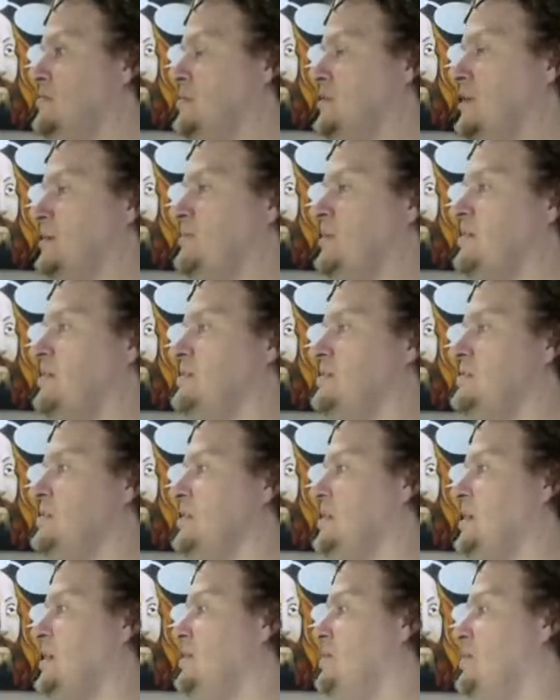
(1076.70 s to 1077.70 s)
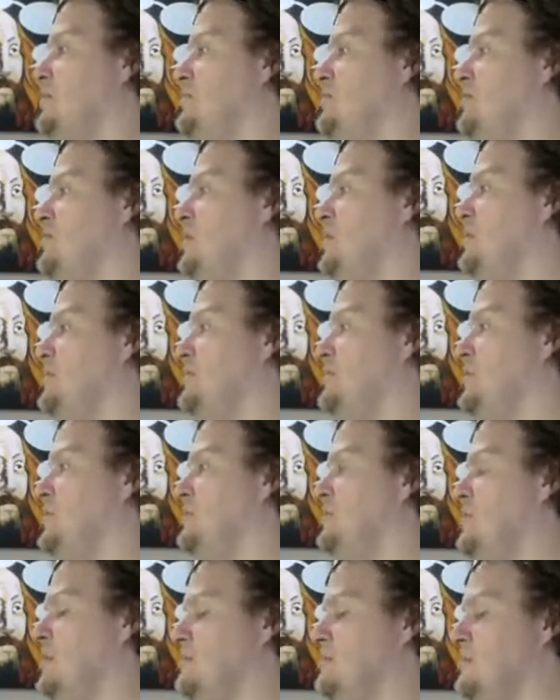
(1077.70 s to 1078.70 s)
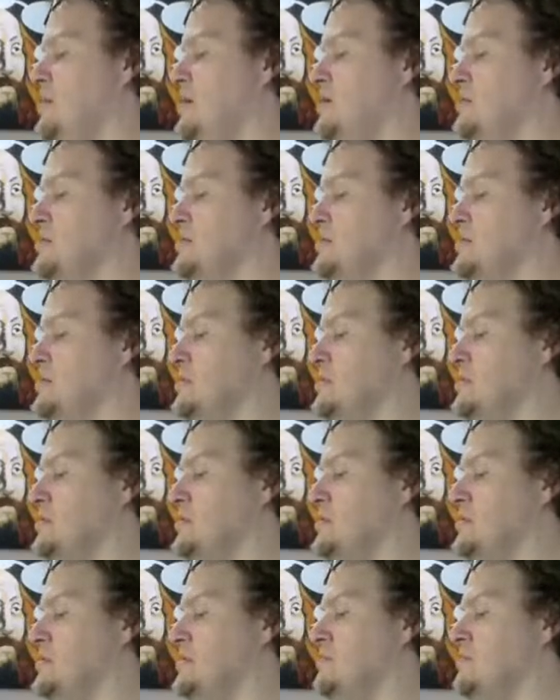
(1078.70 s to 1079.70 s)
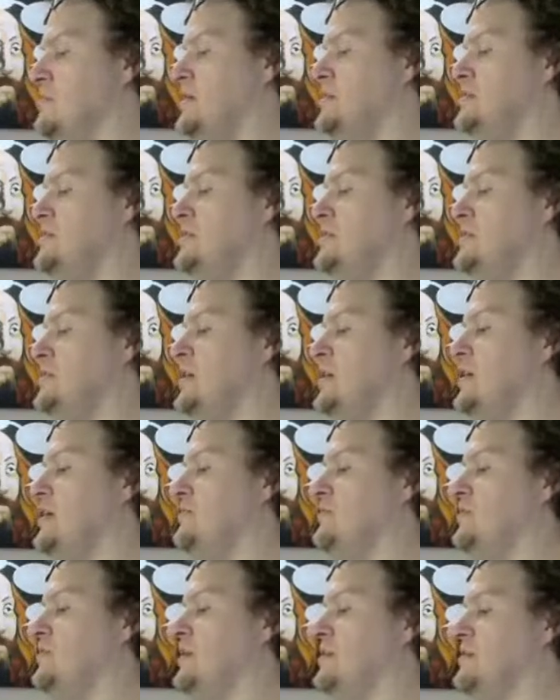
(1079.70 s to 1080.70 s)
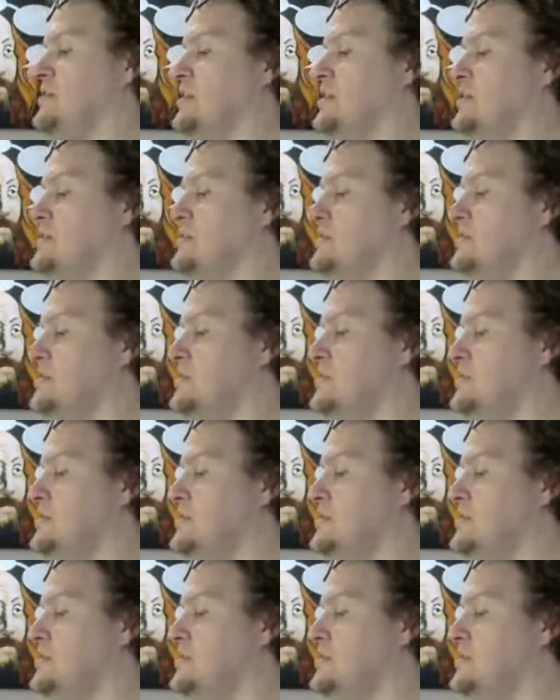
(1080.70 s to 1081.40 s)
Okay, Mars, again, you're drawing a ring around Mars. Mars does not have rings, kids.